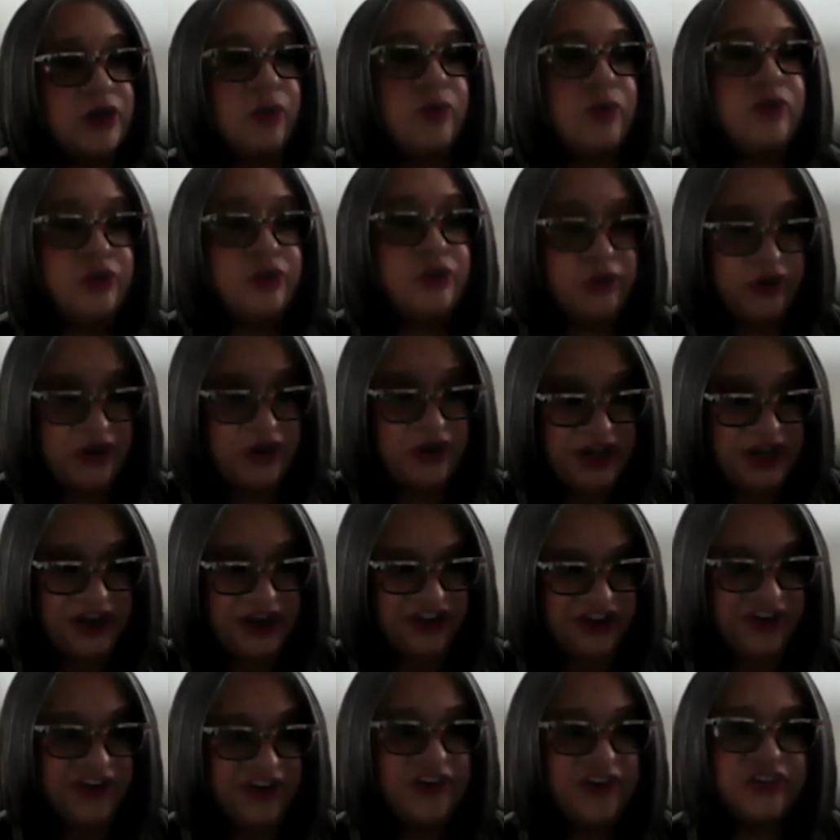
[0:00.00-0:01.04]
they're
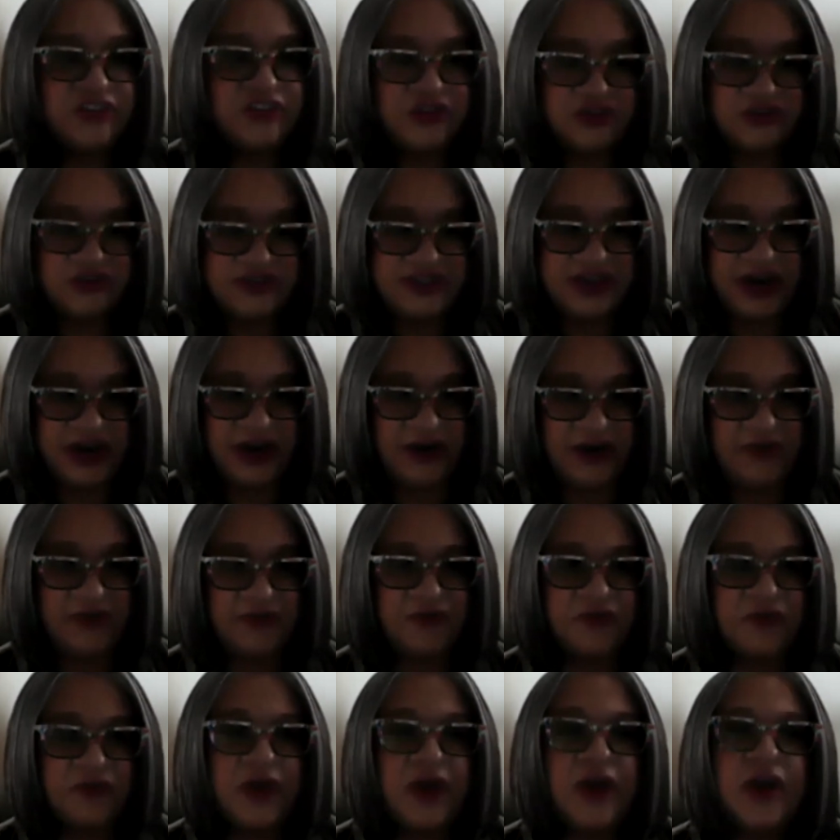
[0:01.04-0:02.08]
here, they're
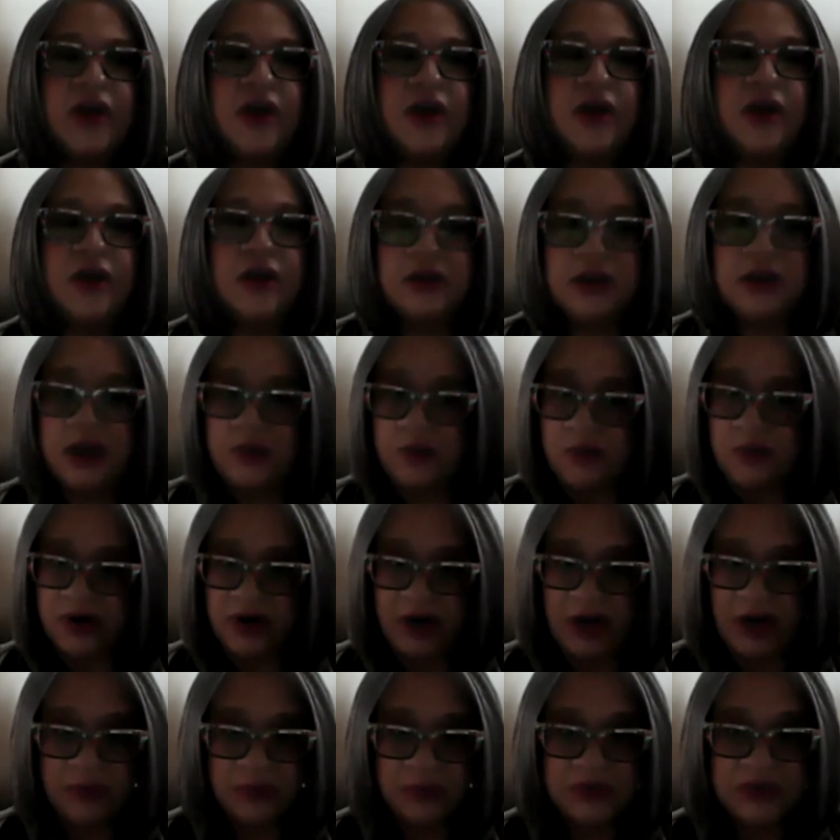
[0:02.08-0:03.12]
safe. They weren't
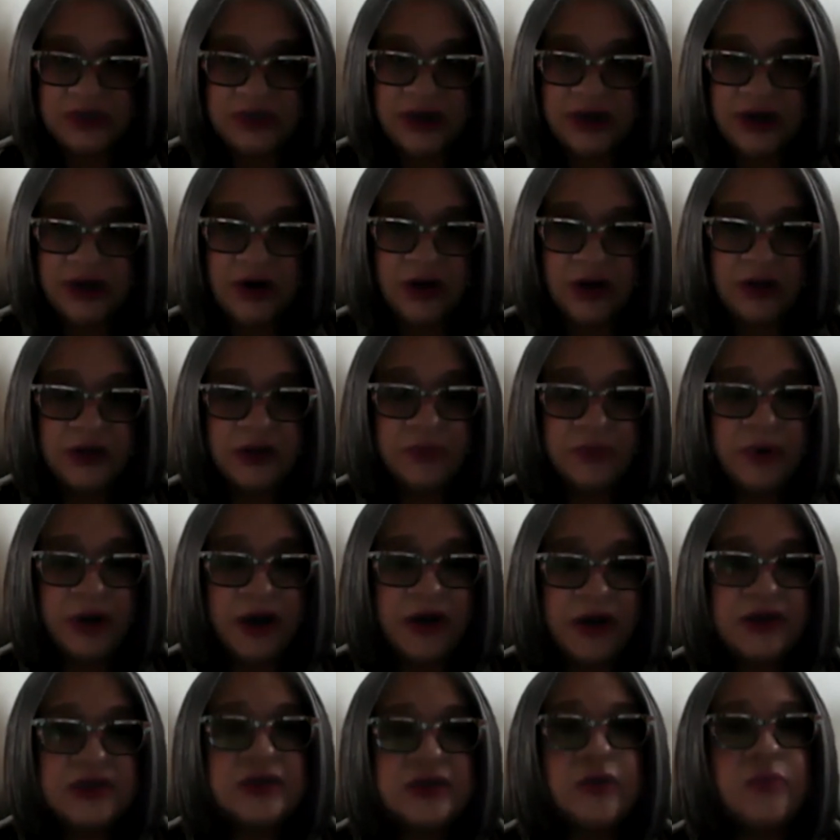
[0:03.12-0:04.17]
able to get on the
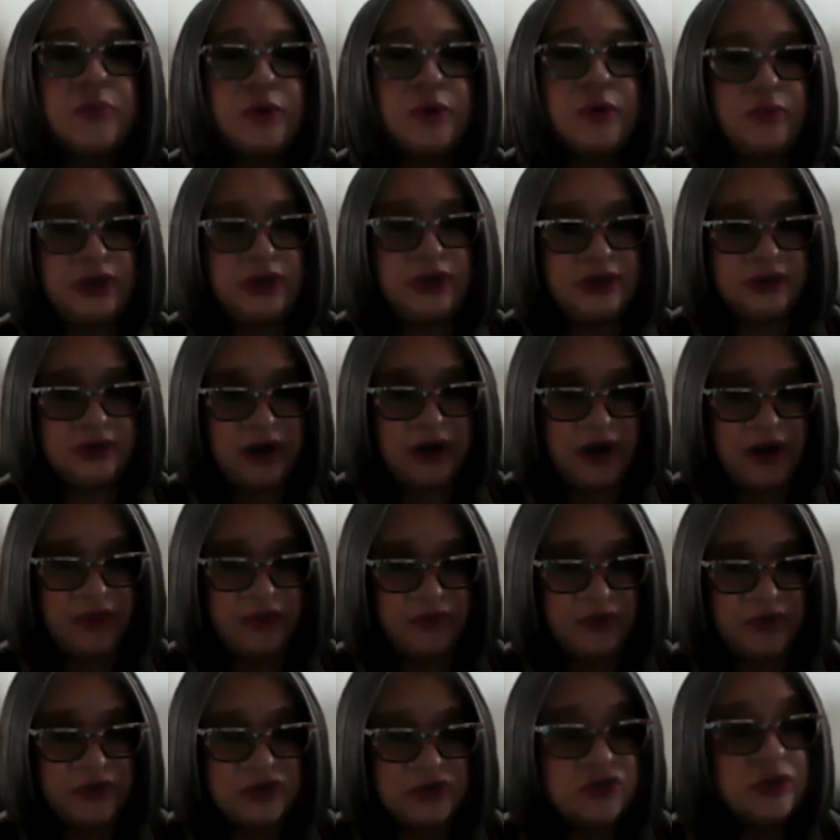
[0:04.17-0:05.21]
bus, but we do have
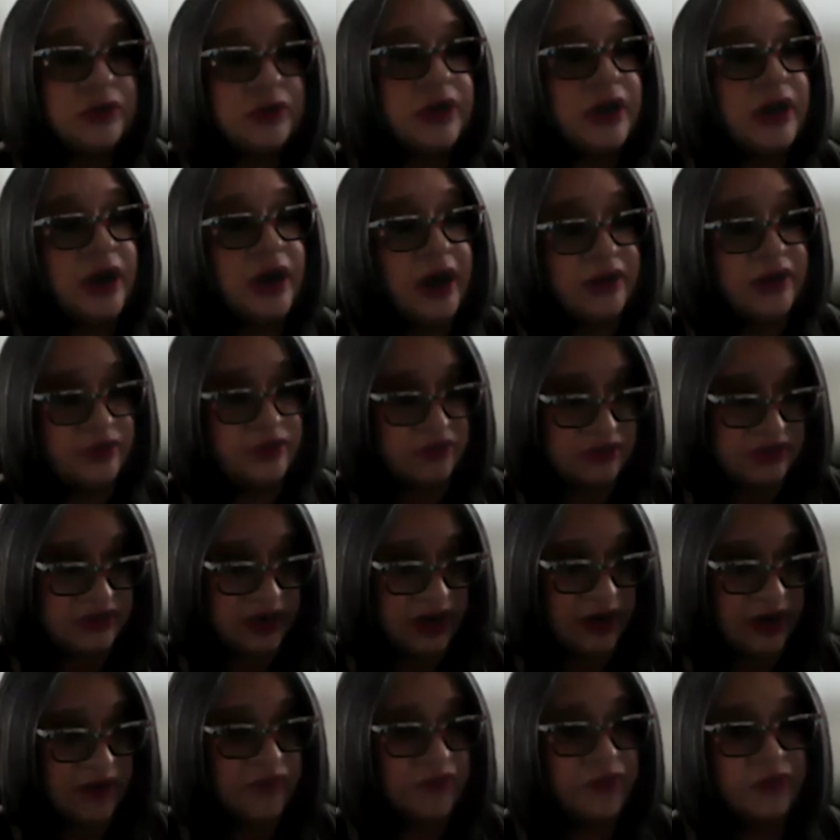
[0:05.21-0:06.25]
your student and they're
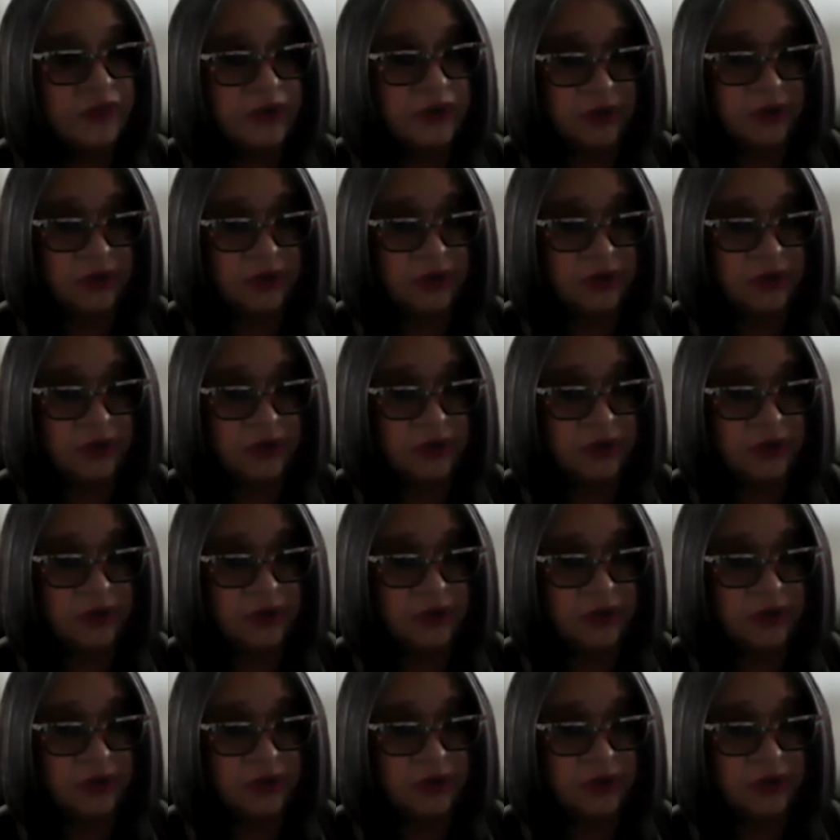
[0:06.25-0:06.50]
safe, they're